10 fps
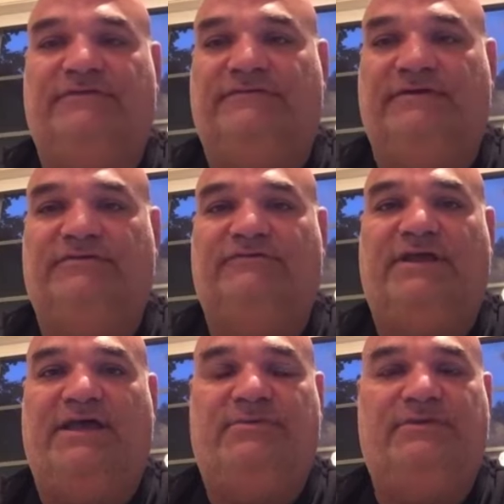defensive
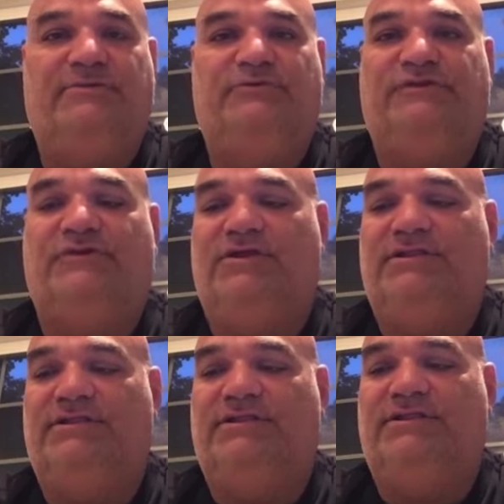lineman that was an all
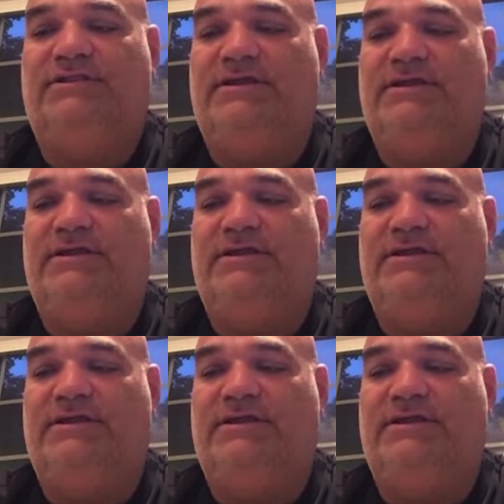league kid.